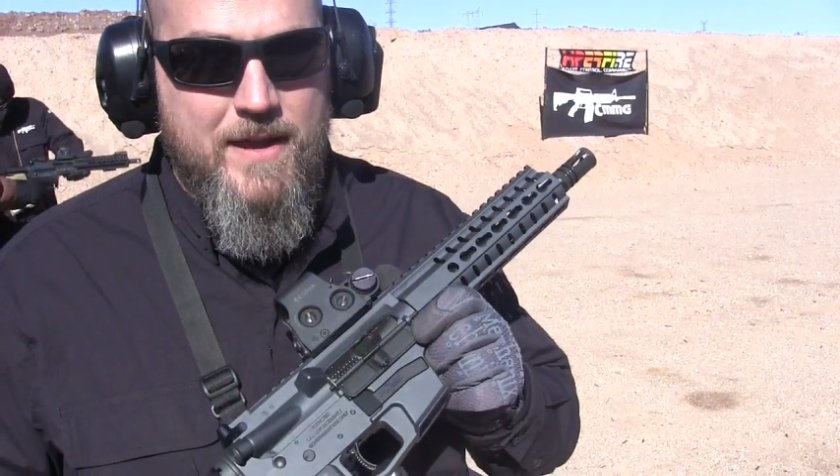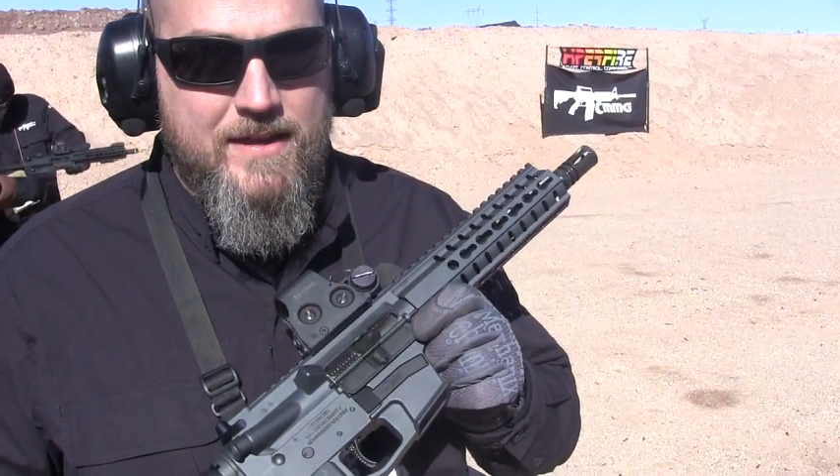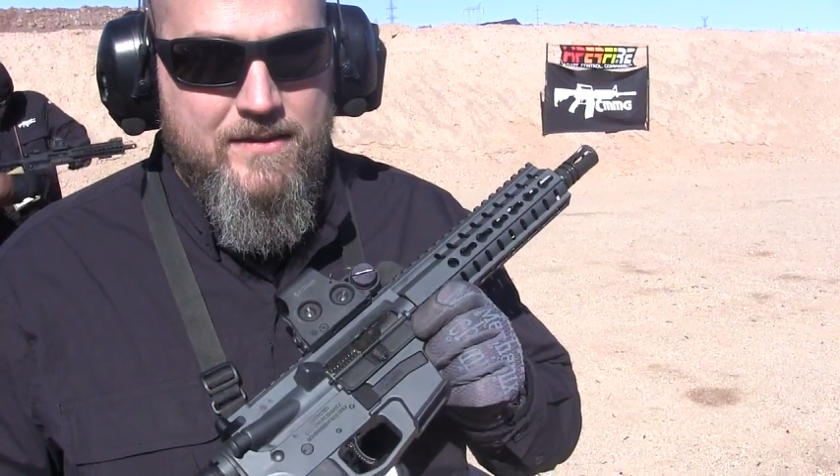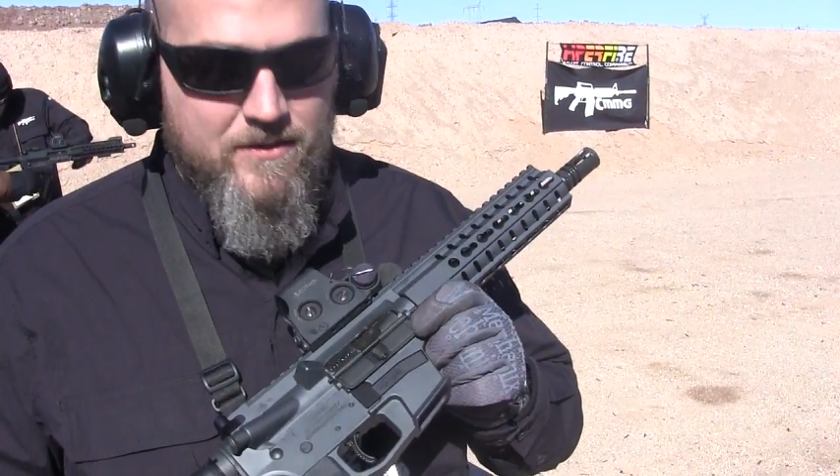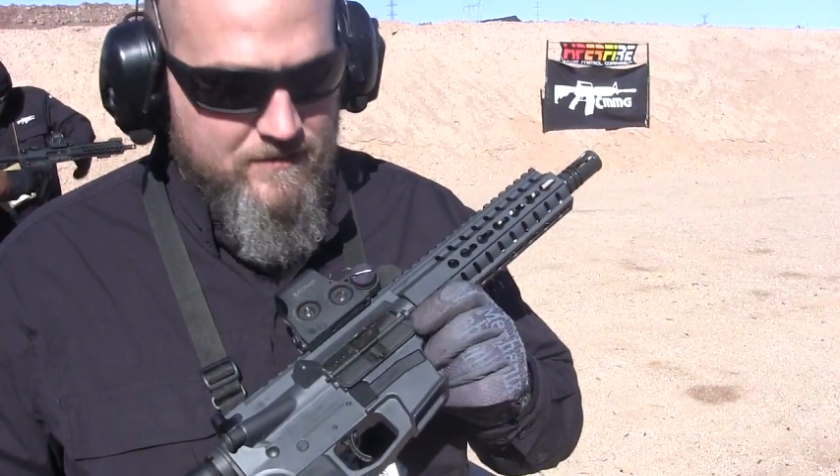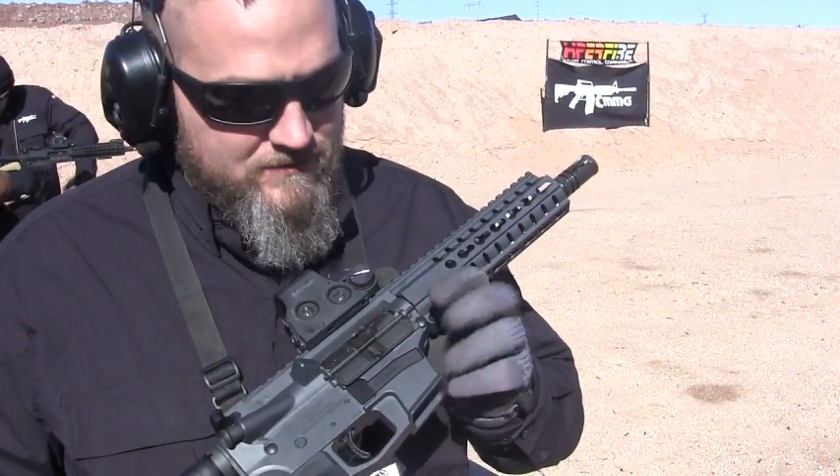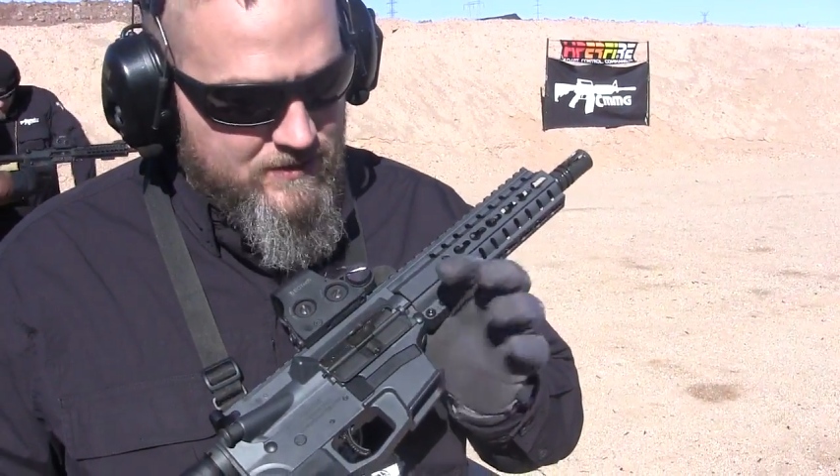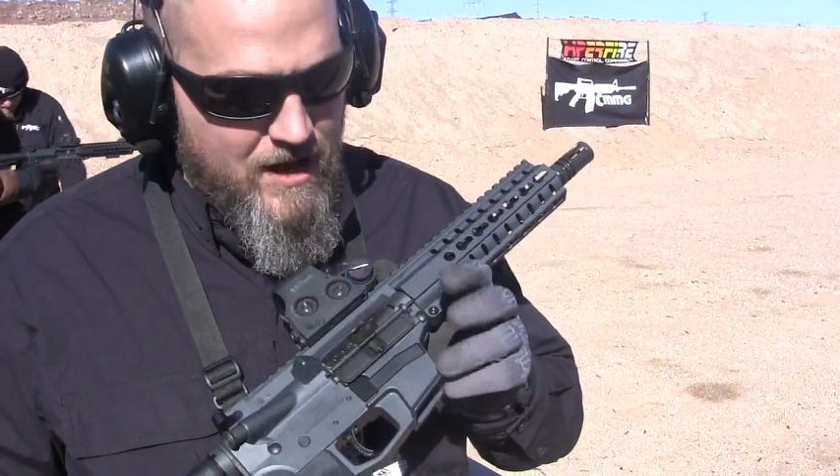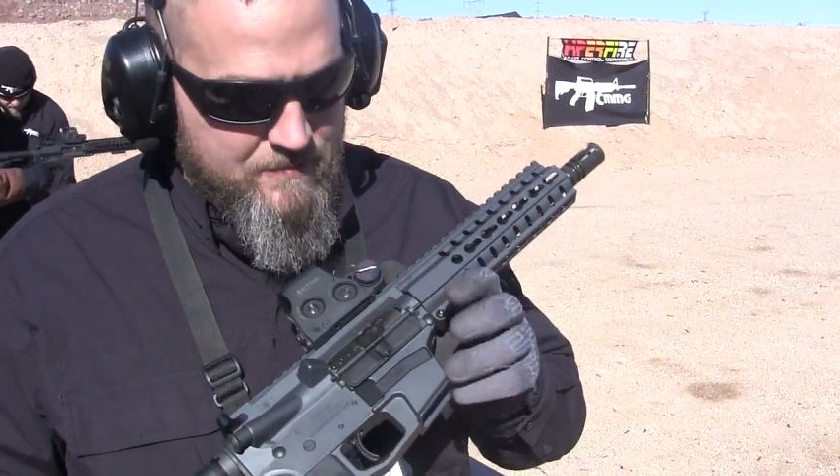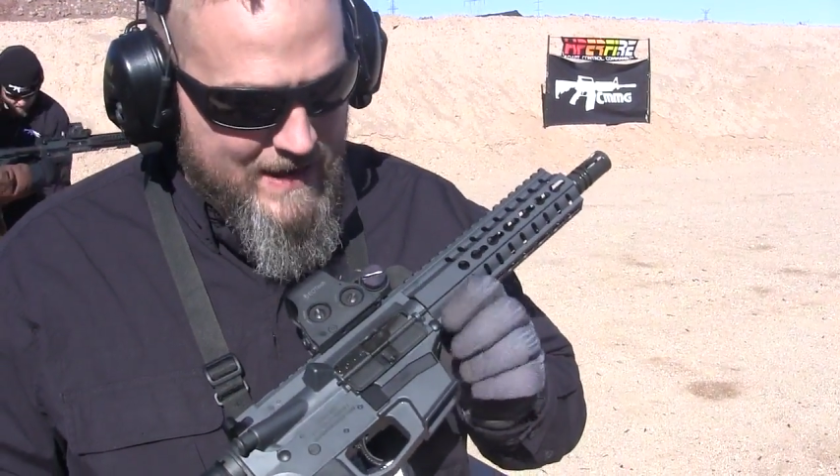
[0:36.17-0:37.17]

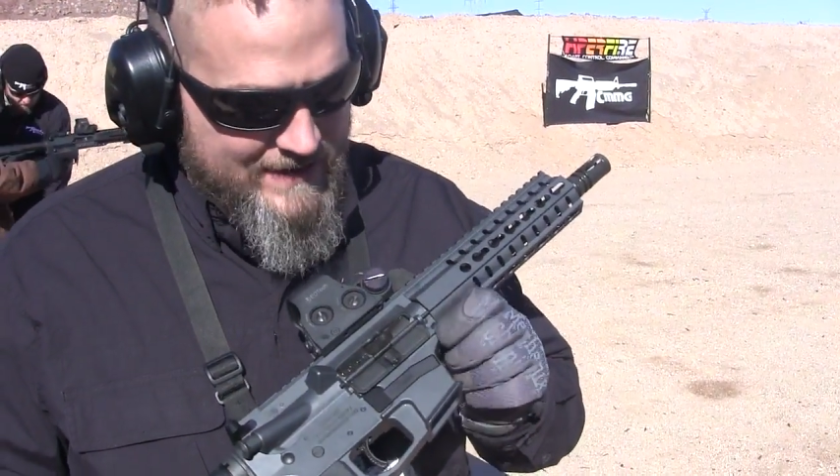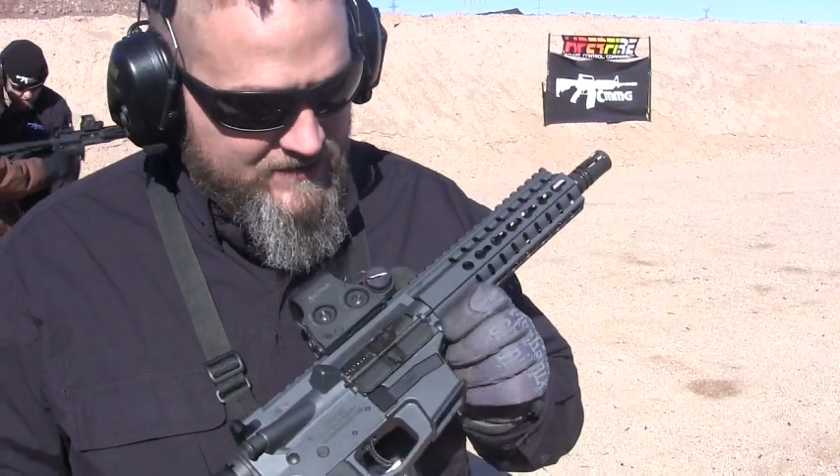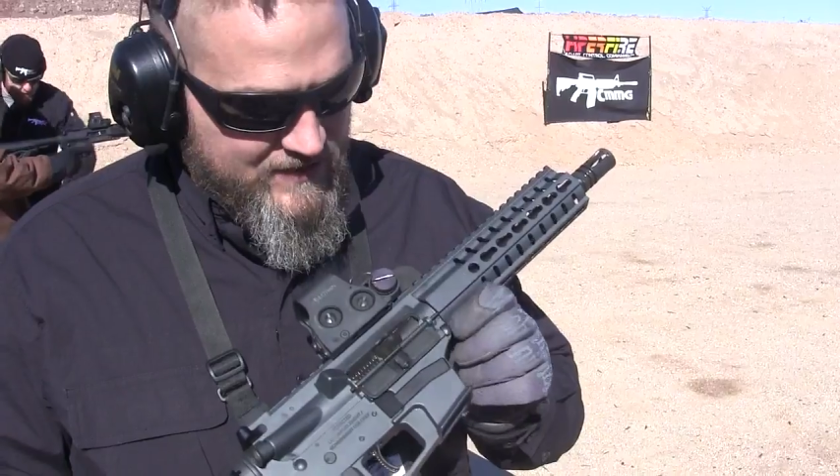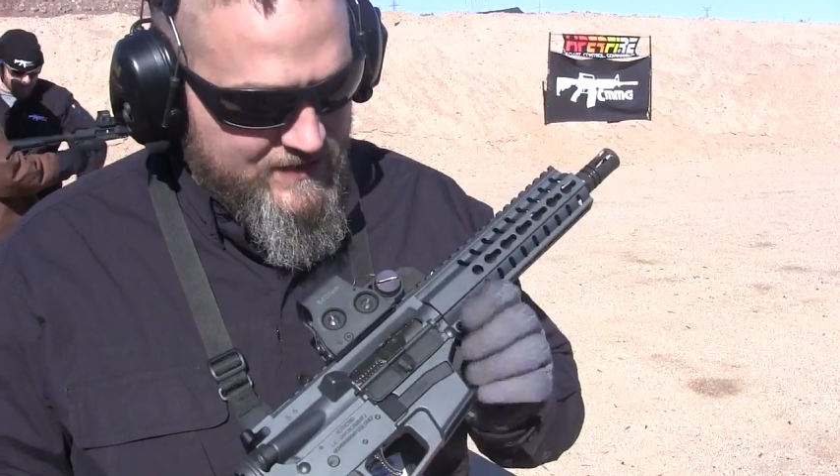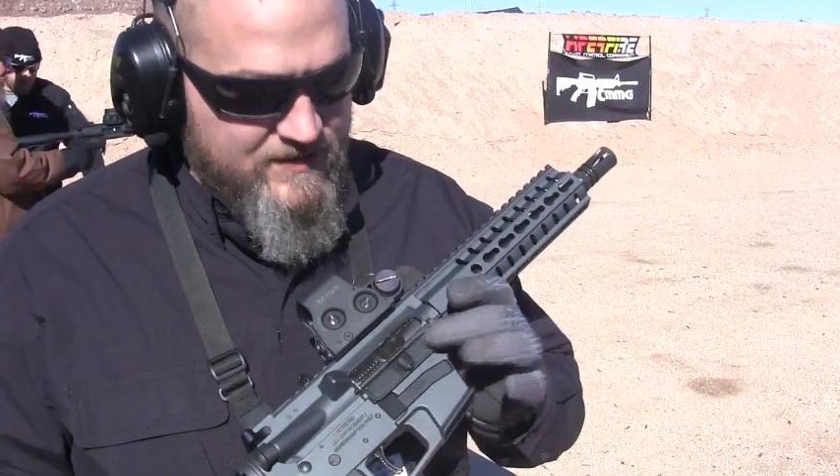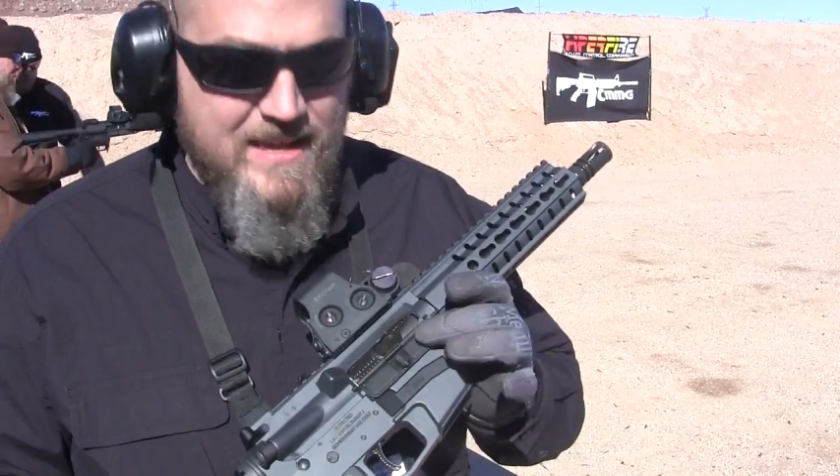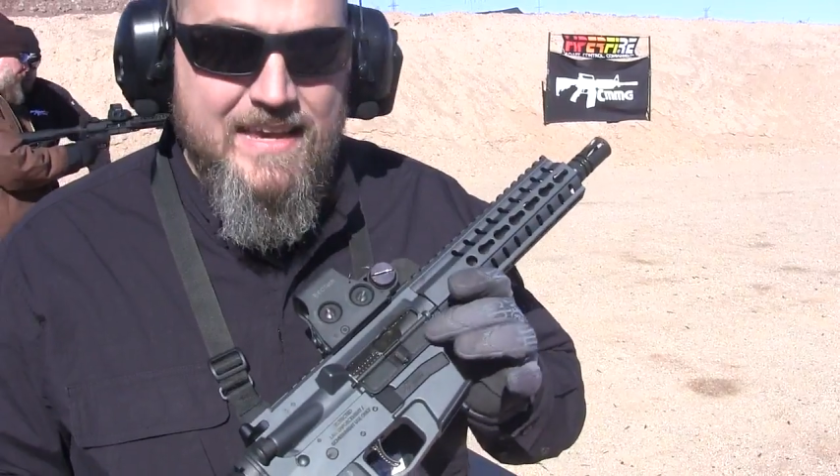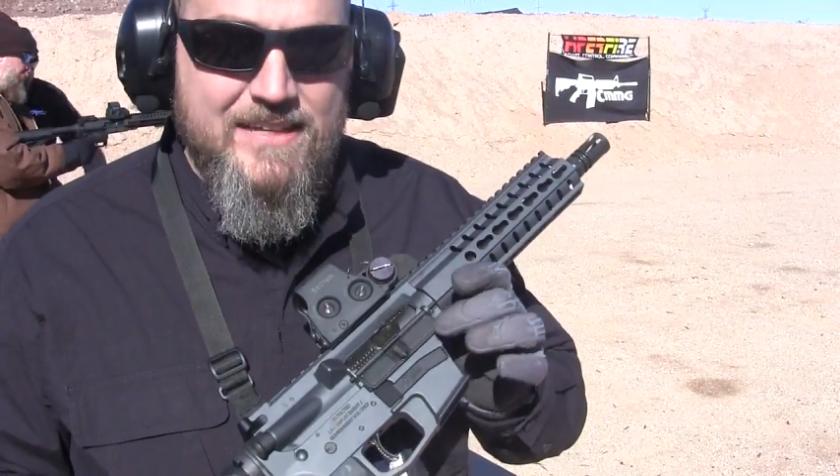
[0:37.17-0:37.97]
magazines,